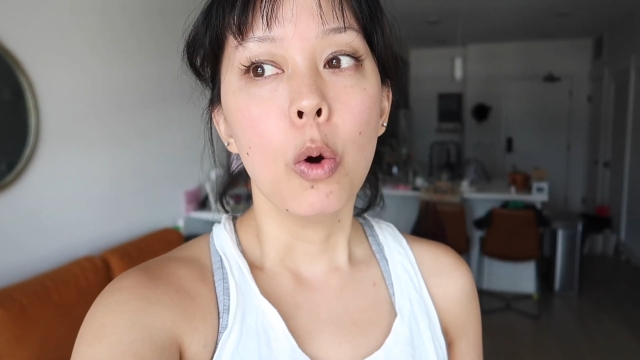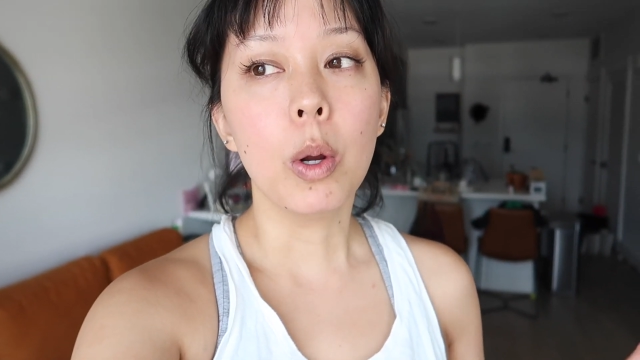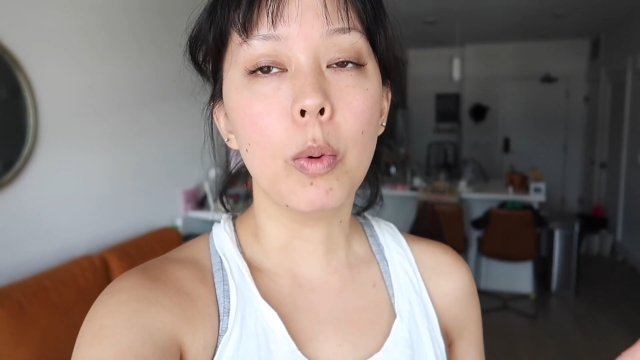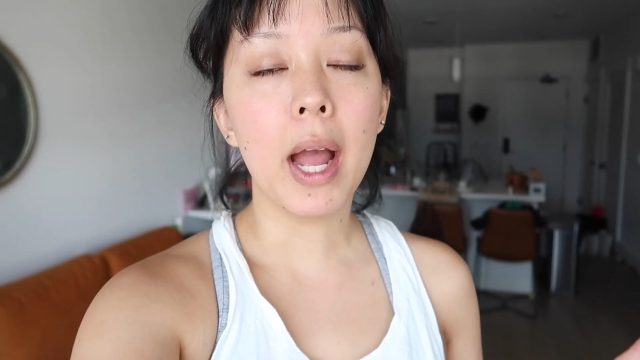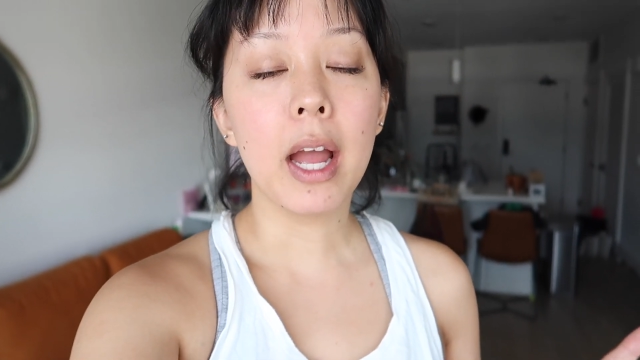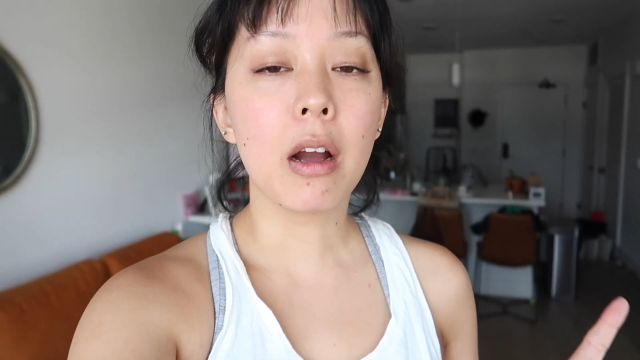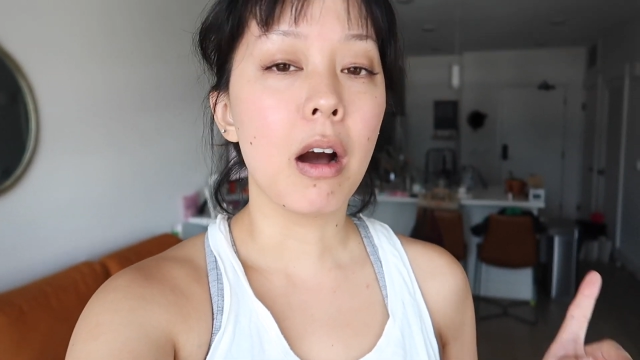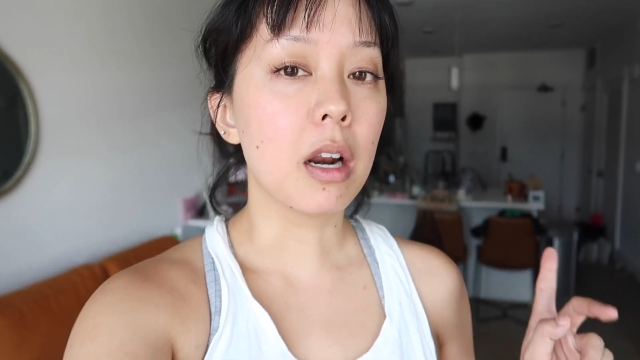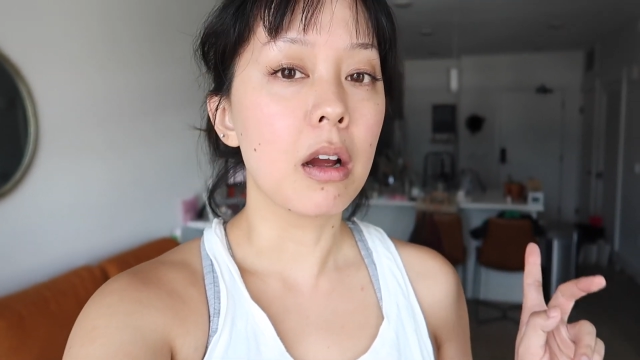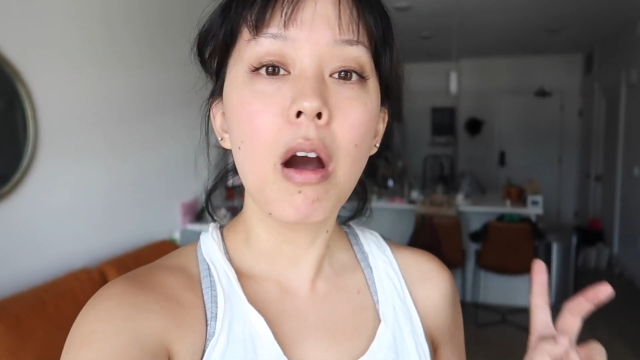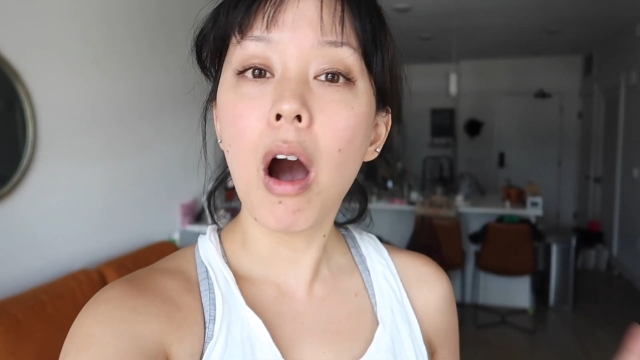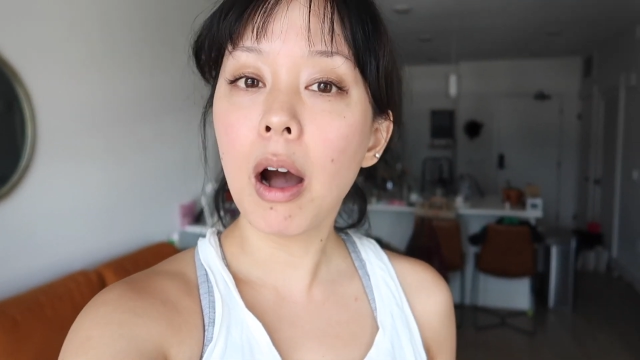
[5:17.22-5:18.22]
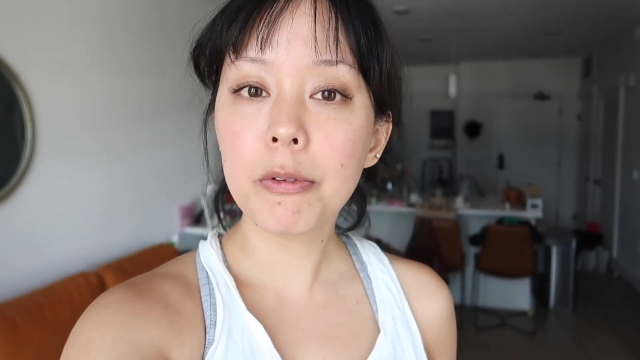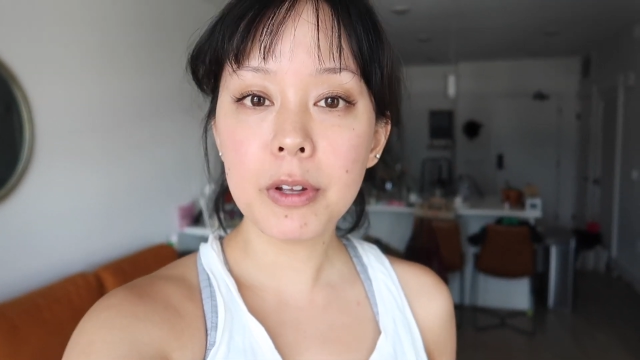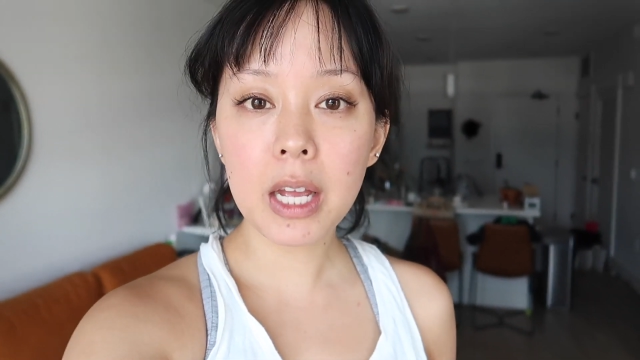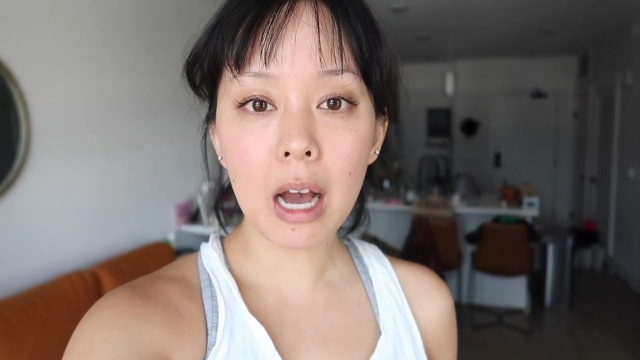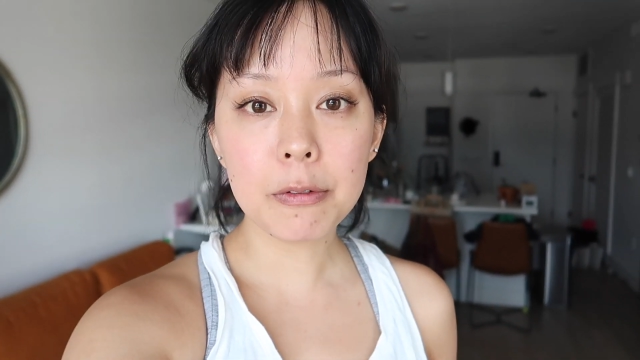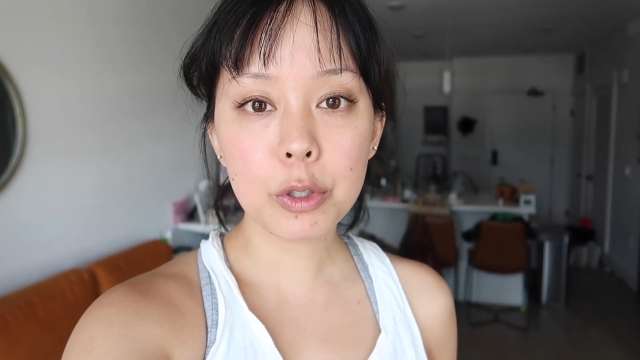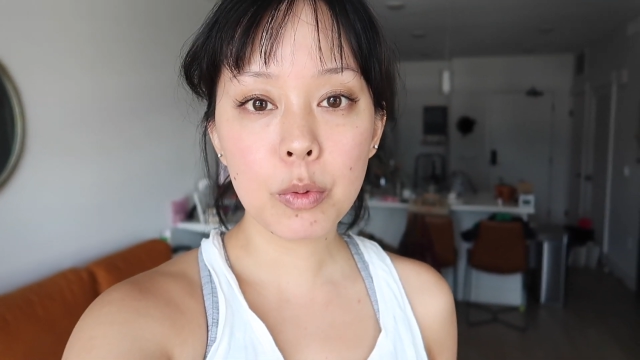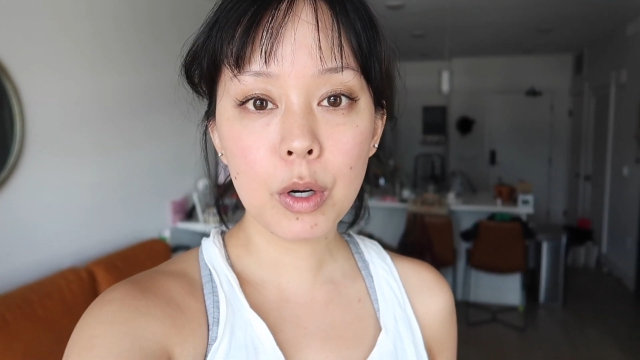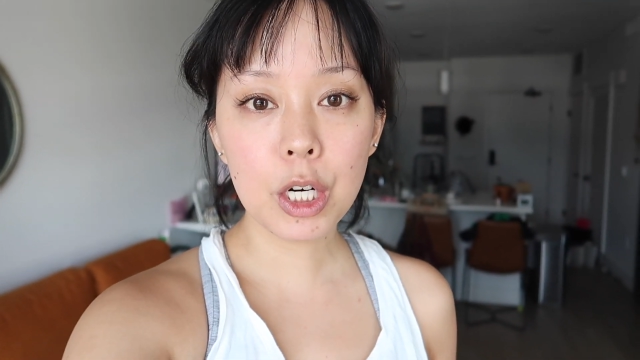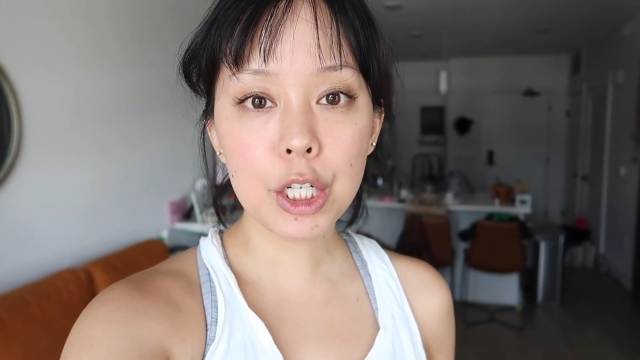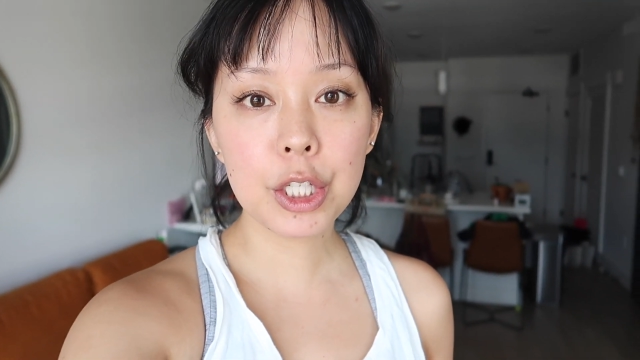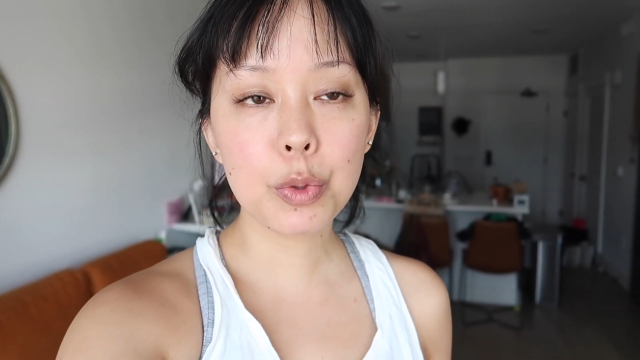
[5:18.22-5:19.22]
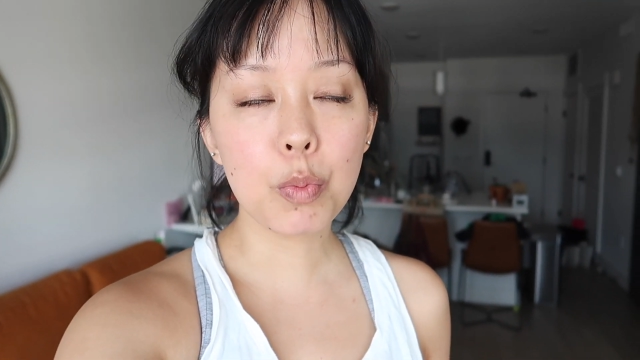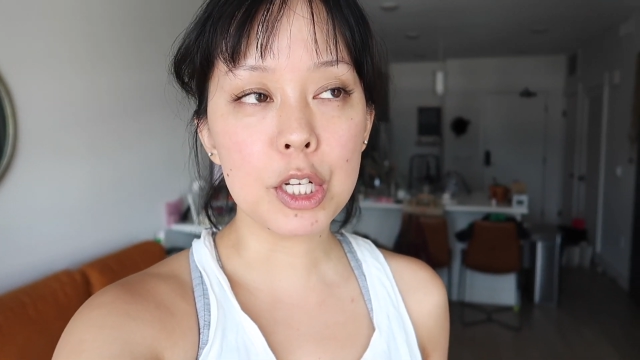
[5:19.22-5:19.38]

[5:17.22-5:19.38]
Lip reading: We went and got a coffee afterwards,